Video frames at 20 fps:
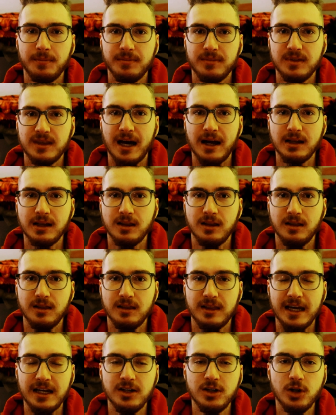that
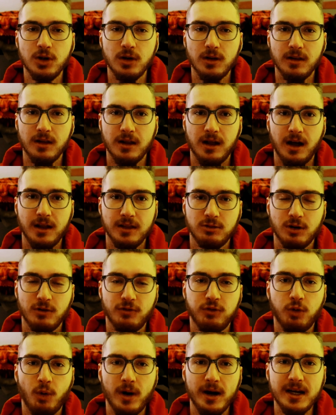they knew, to
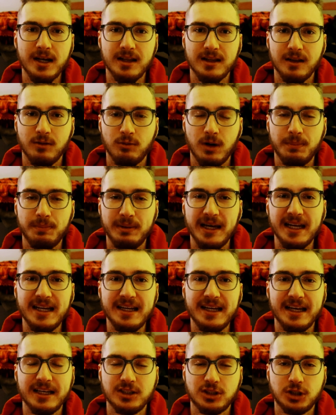avoid repeating
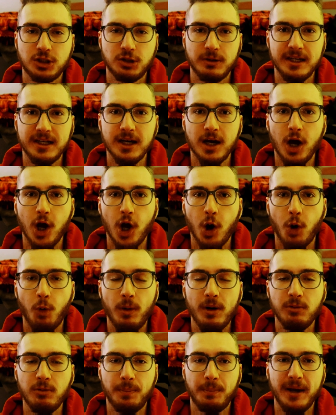history. We
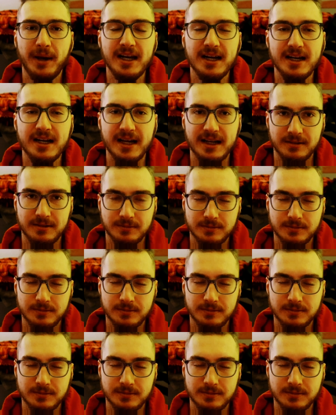repeated it.